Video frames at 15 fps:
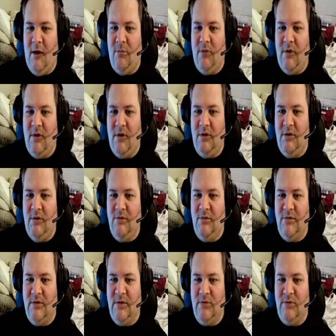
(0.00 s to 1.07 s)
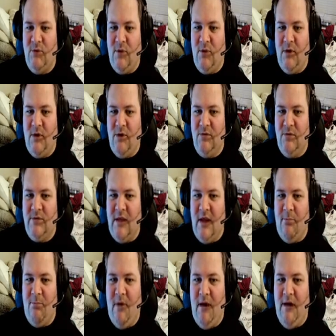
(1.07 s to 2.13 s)
The good news is you can use that
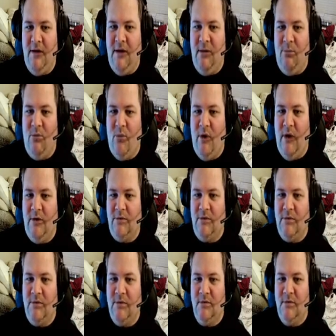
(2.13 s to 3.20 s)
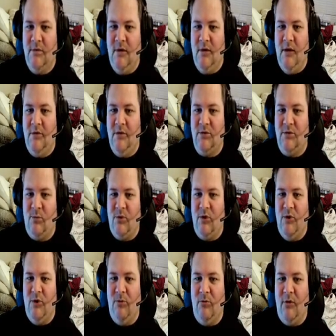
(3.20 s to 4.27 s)
binding point to where
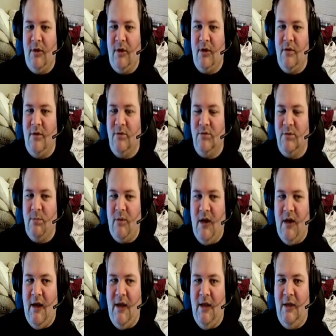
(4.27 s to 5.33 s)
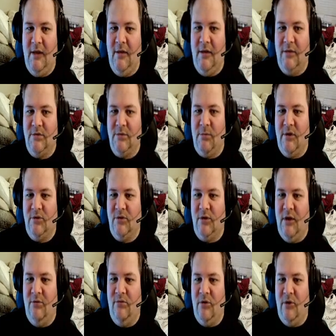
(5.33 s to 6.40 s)
you're really close by, especially
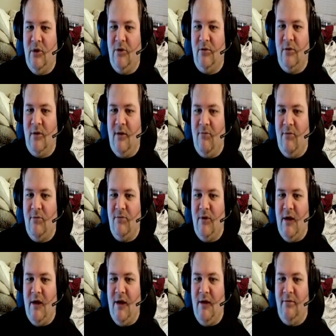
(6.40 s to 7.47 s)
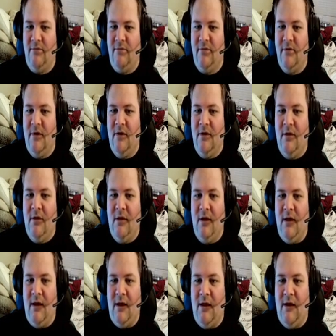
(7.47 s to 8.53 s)
if you're under level 5,
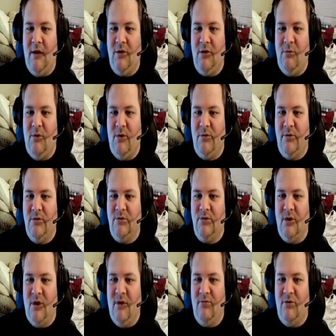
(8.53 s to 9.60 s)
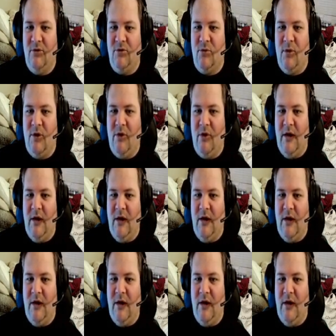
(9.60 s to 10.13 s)
and you won't lose your inventory or